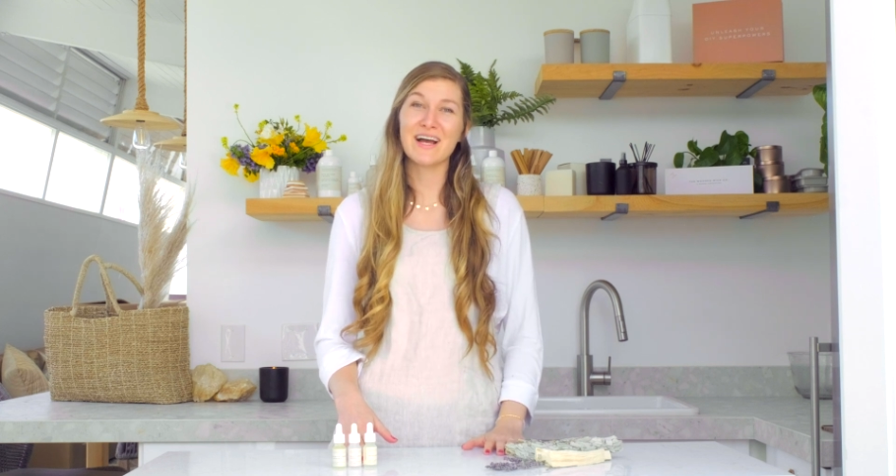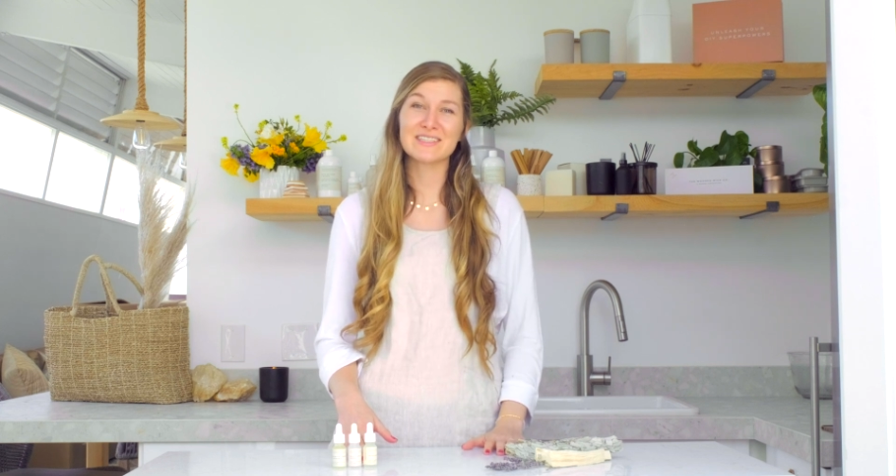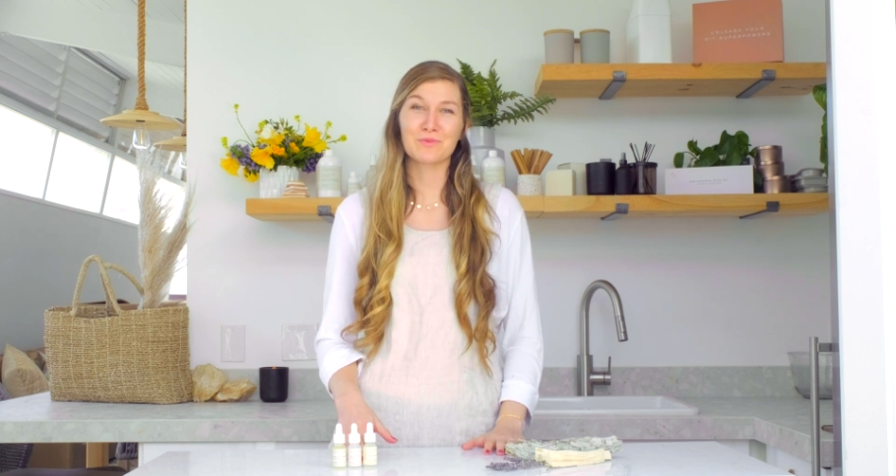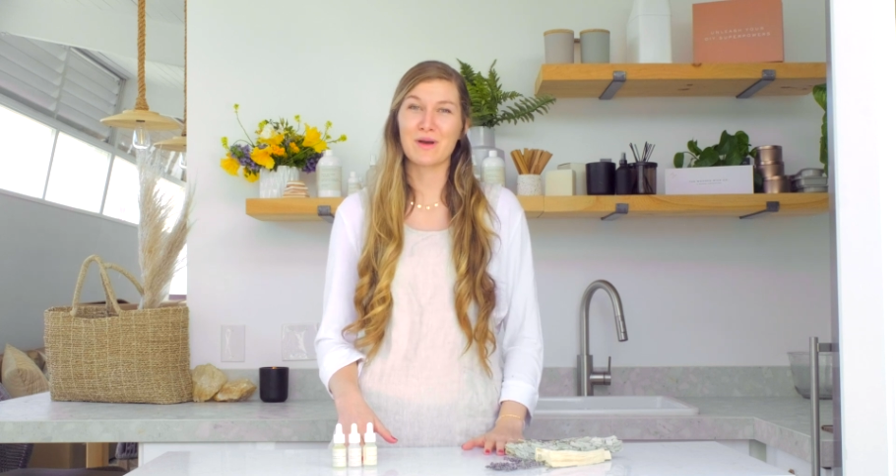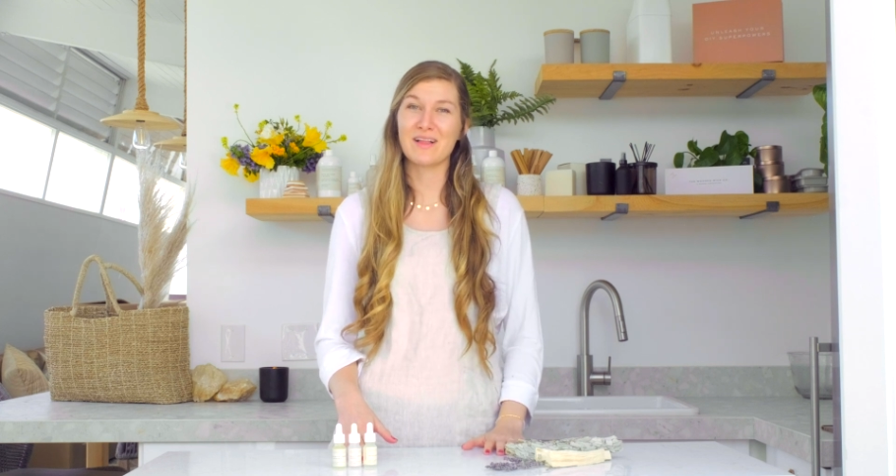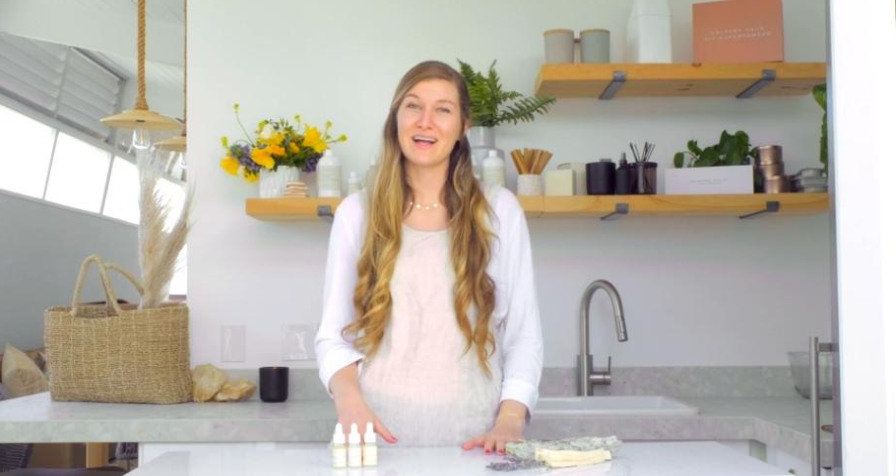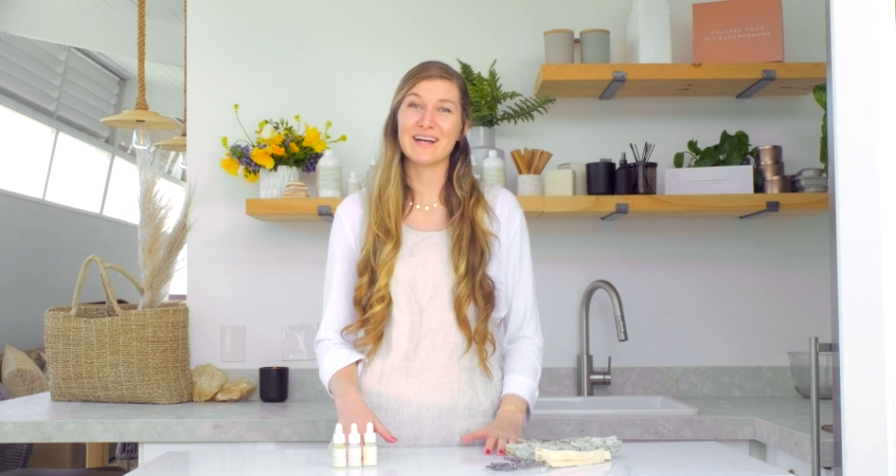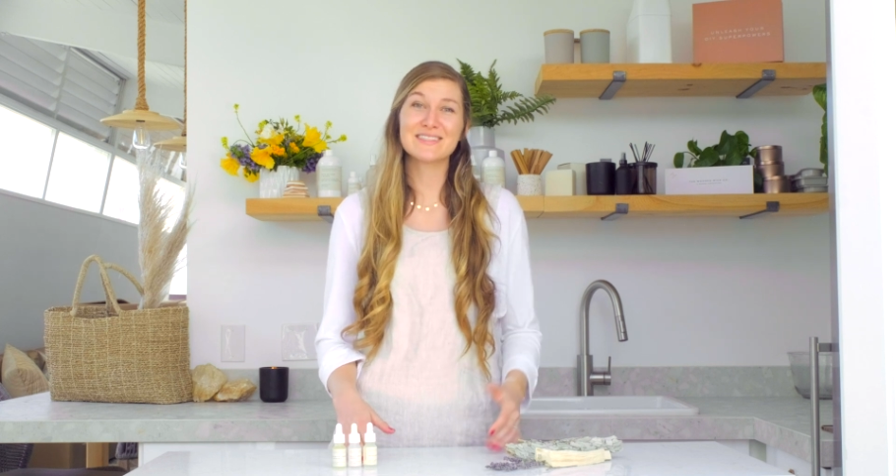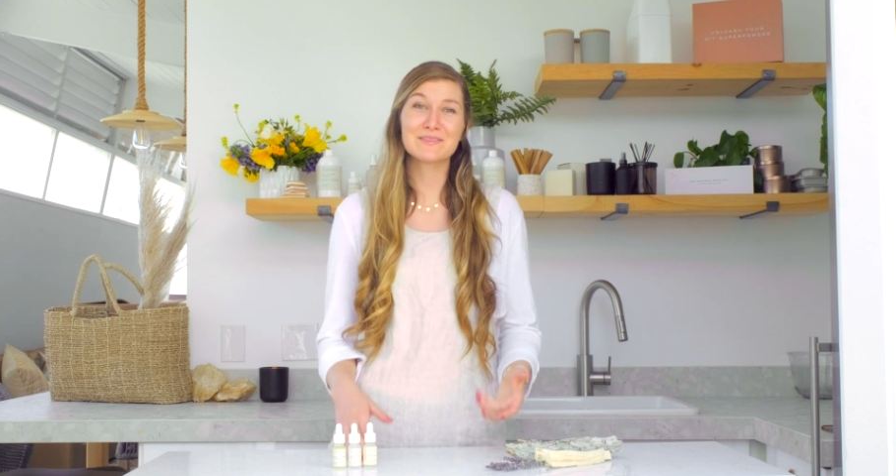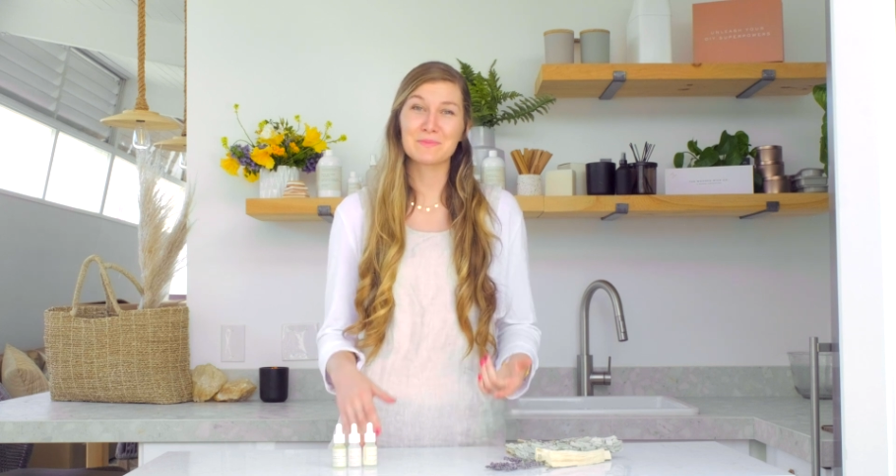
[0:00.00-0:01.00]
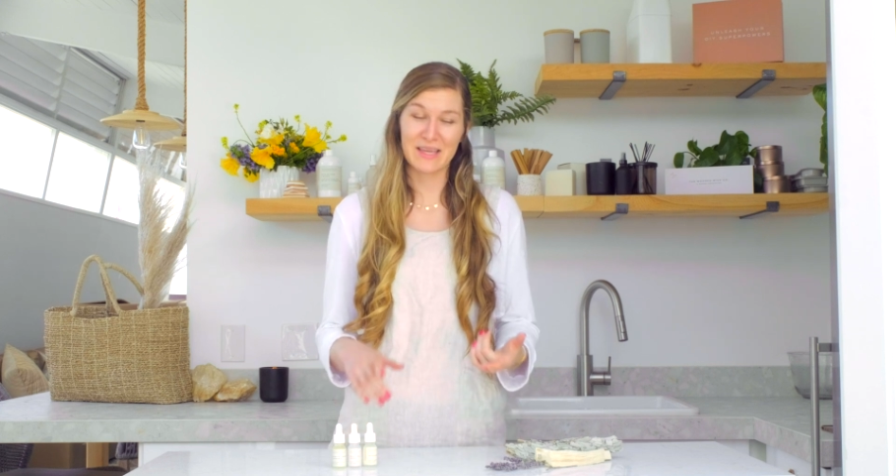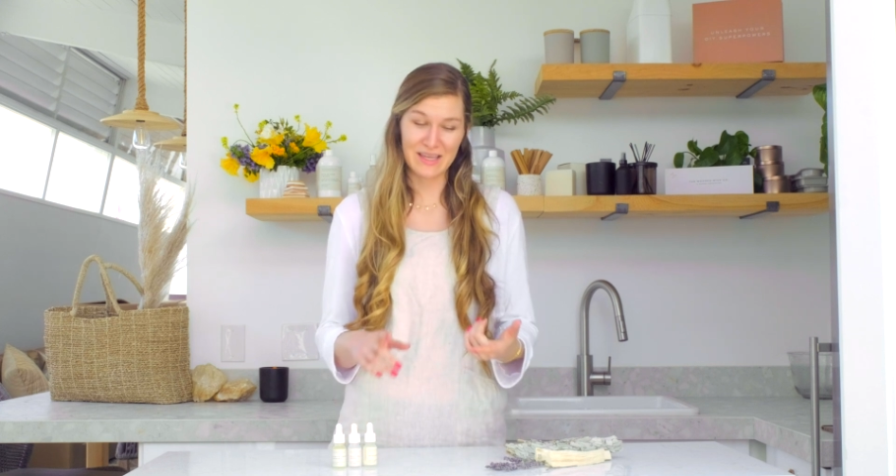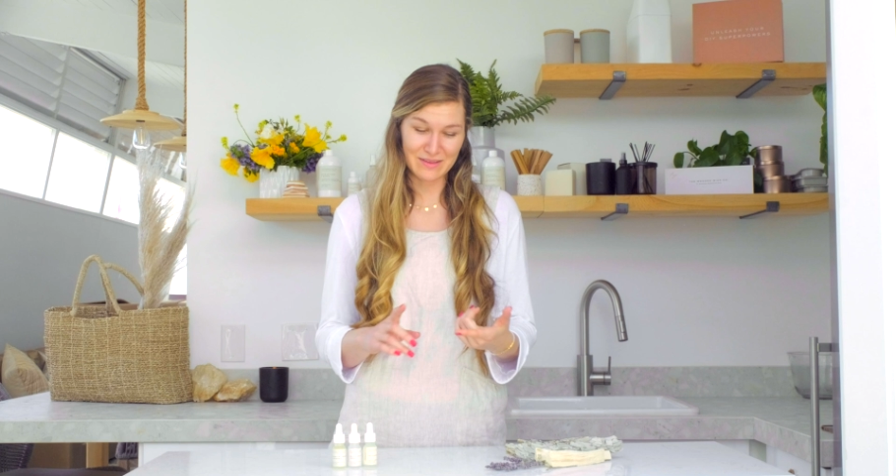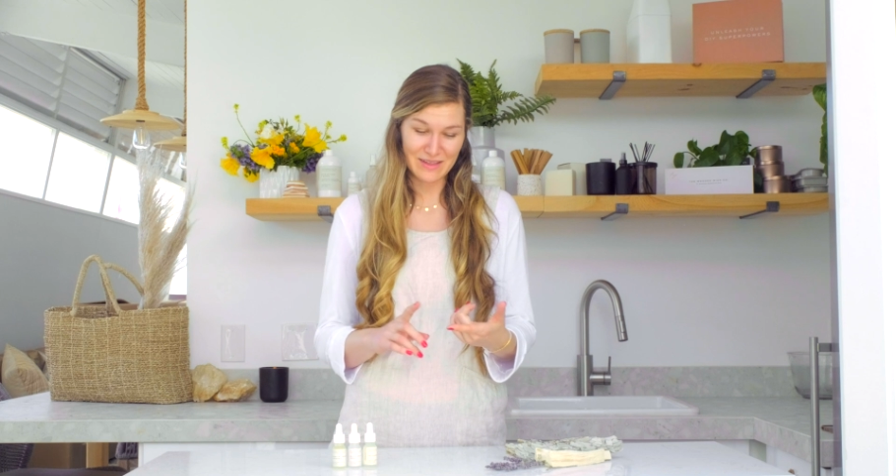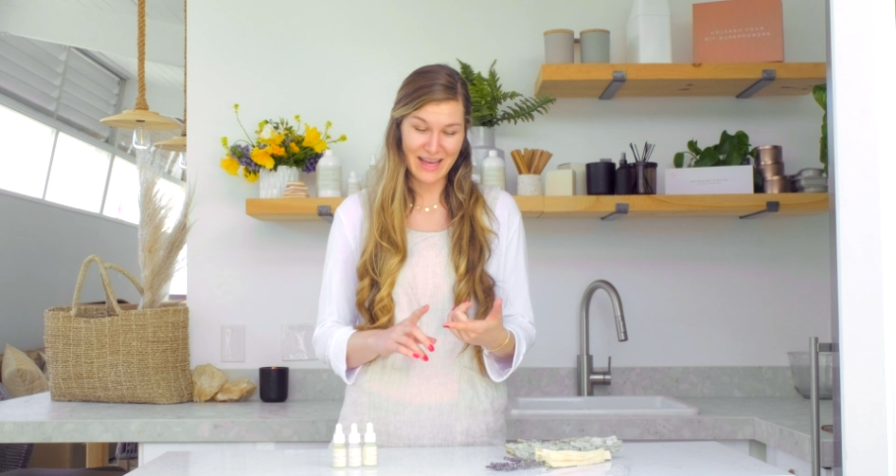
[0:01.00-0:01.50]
as well as being,